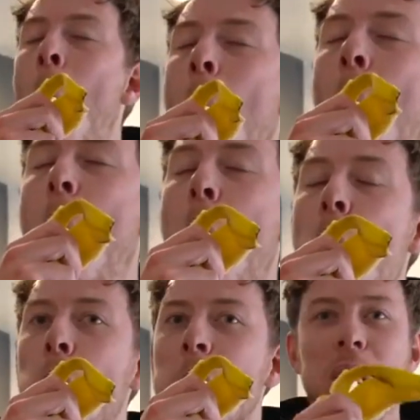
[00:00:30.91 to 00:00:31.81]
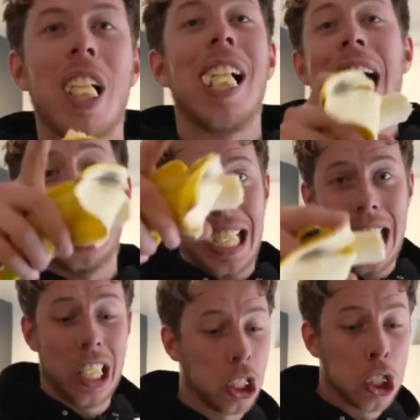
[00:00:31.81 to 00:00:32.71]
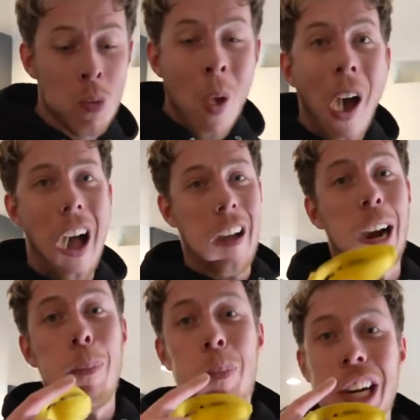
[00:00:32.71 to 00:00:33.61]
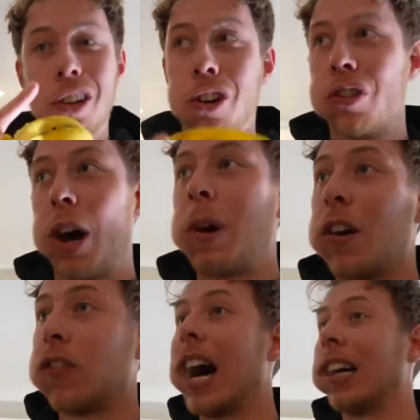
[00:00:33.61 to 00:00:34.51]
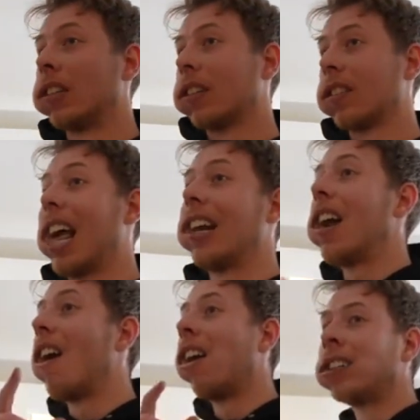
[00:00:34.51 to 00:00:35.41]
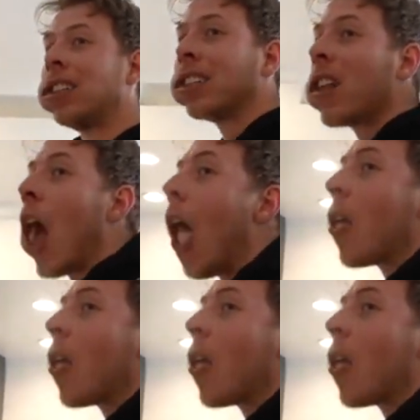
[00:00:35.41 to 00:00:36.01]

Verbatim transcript: Ah, right, that's it. I've bitten your knob off. Right. That,